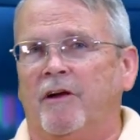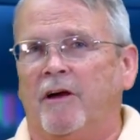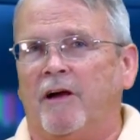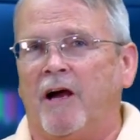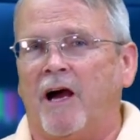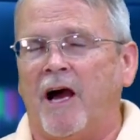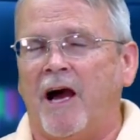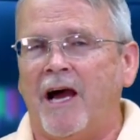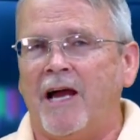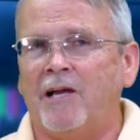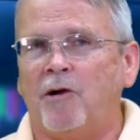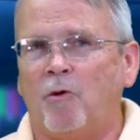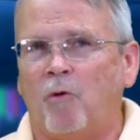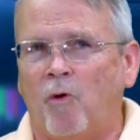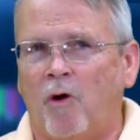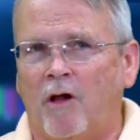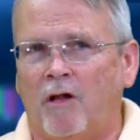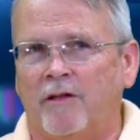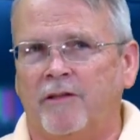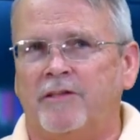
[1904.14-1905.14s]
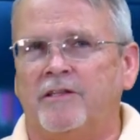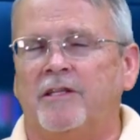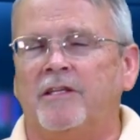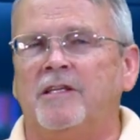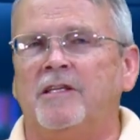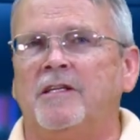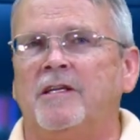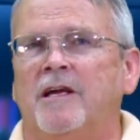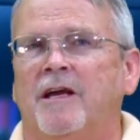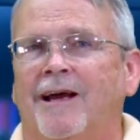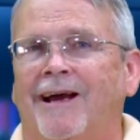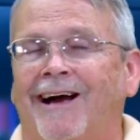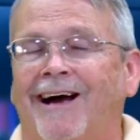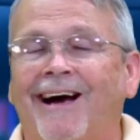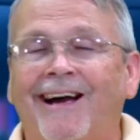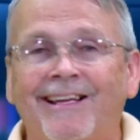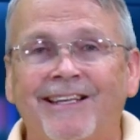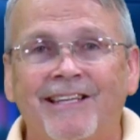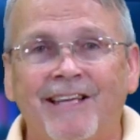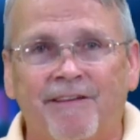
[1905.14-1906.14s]
high-quality,
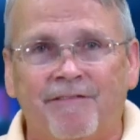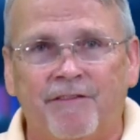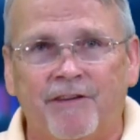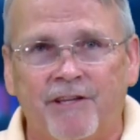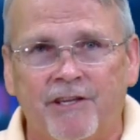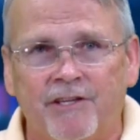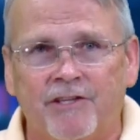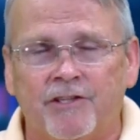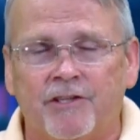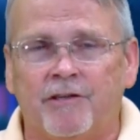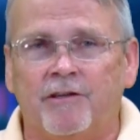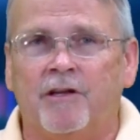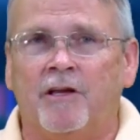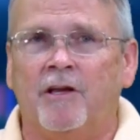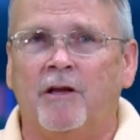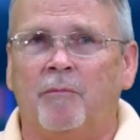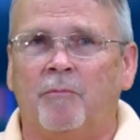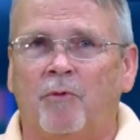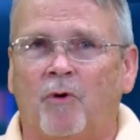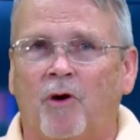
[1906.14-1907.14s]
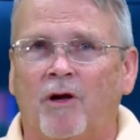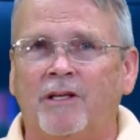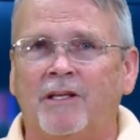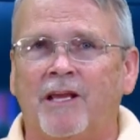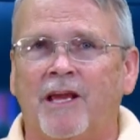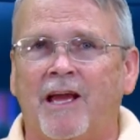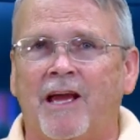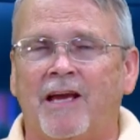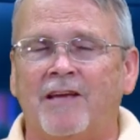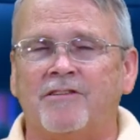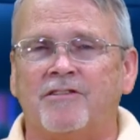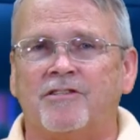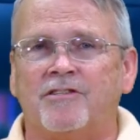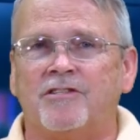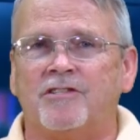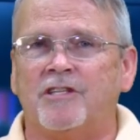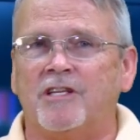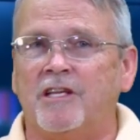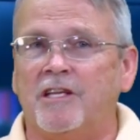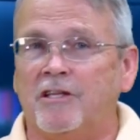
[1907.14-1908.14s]
high-definition
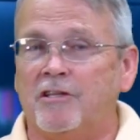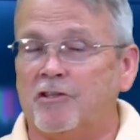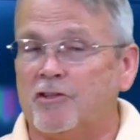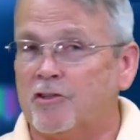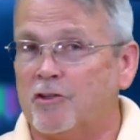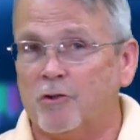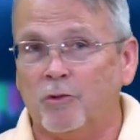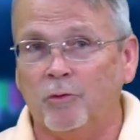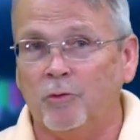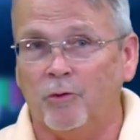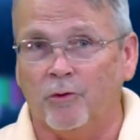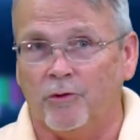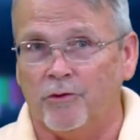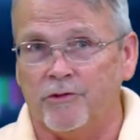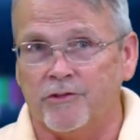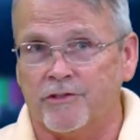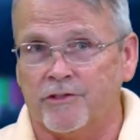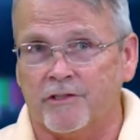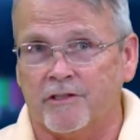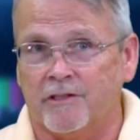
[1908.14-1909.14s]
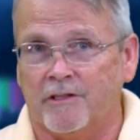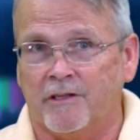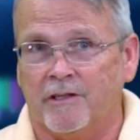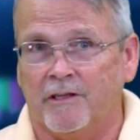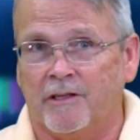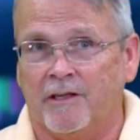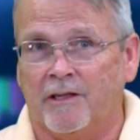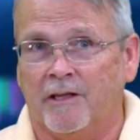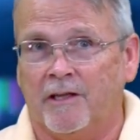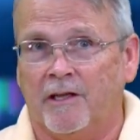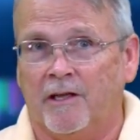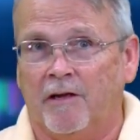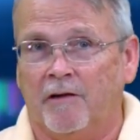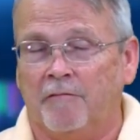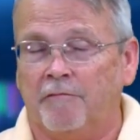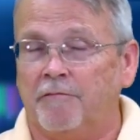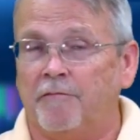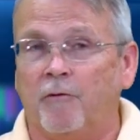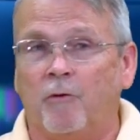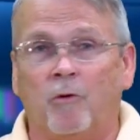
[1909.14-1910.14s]
broadcasts in schools
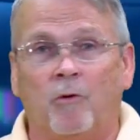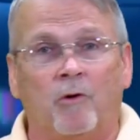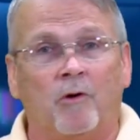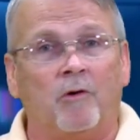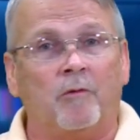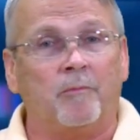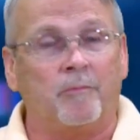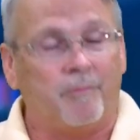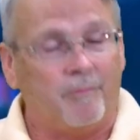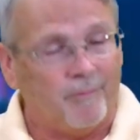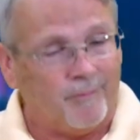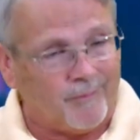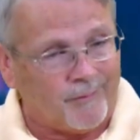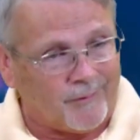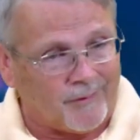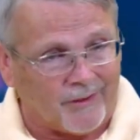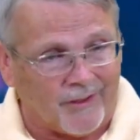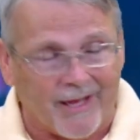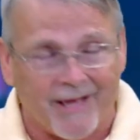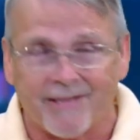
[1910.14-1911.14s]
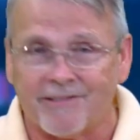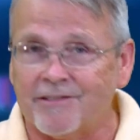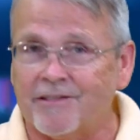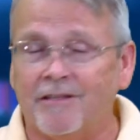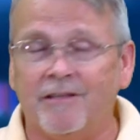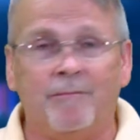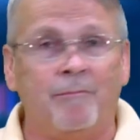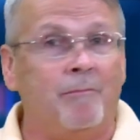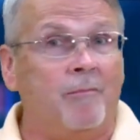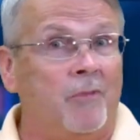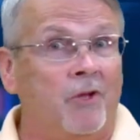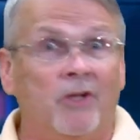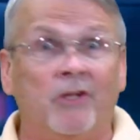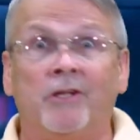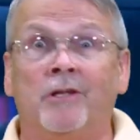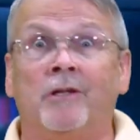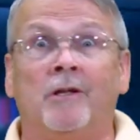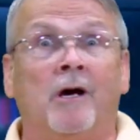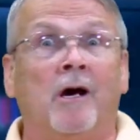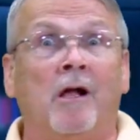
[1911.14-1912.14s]
for less than $1
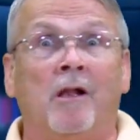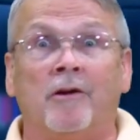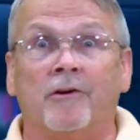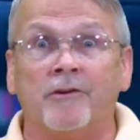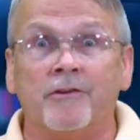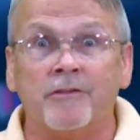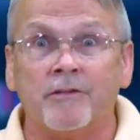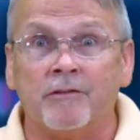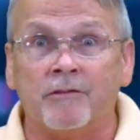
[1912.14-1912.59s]
million, or